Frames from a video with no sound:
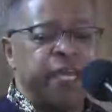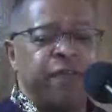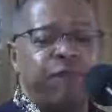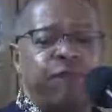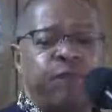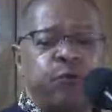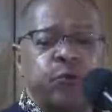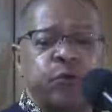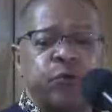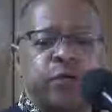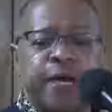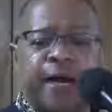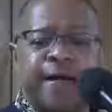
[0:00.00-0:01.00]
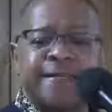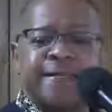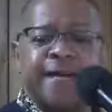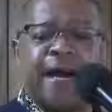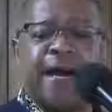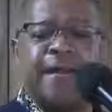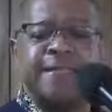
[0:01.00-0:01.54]
can't fool God.
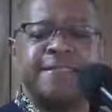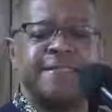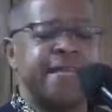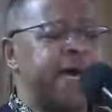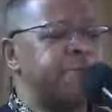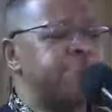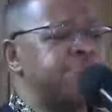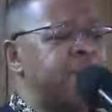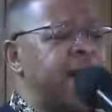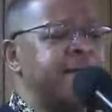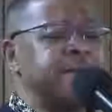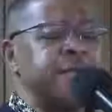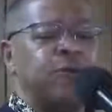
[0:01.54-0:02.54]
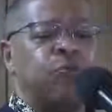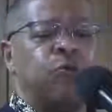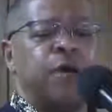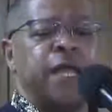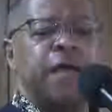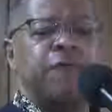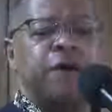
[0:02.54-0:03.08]
God is not mocked
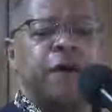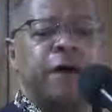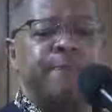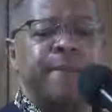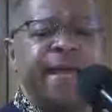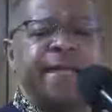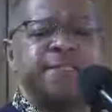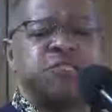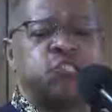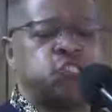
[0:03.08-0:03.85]
whatever a man